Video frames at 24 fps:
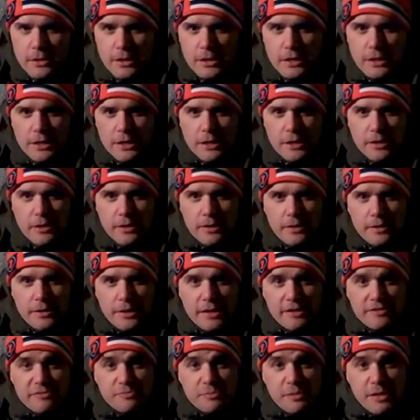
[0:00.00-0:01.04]
An
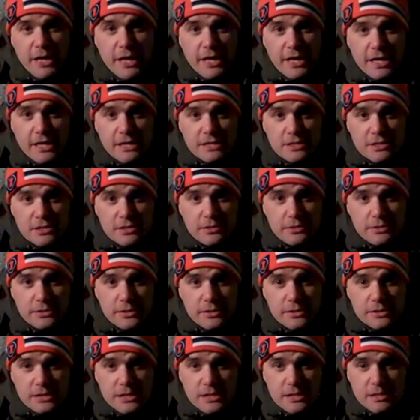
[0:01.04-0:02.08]
FBI agent who
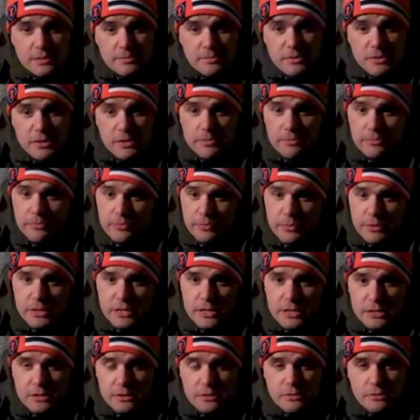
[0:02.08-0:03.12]
turns out to be a
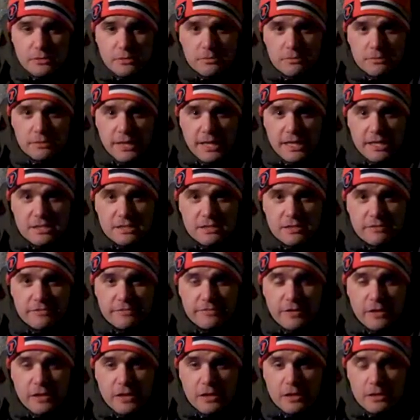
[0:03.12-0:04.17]
pretty nasty
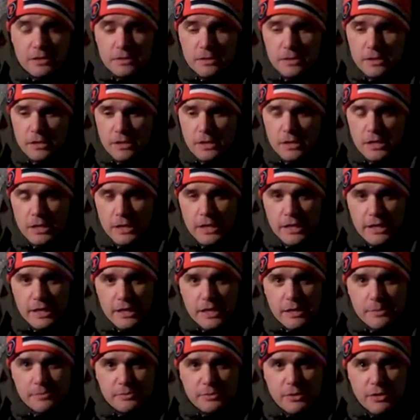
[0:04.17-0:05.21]
fella, and a
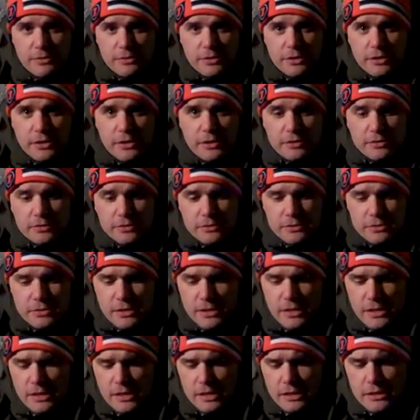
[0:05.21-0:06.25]
couple other characters.
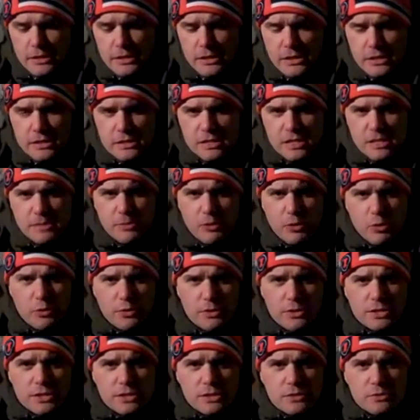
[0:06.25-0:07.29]
And Seymour
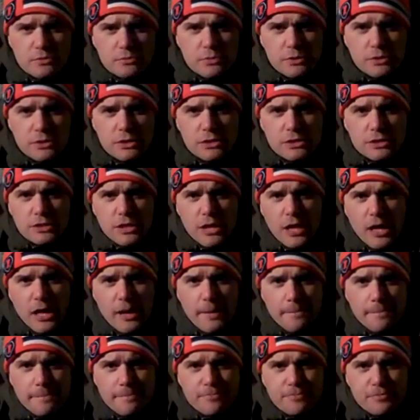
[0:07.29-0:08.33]
always does a really good
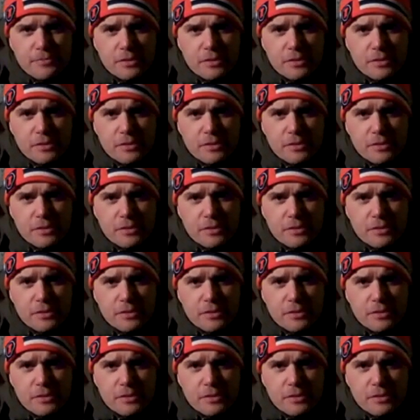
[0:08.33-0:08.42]
job.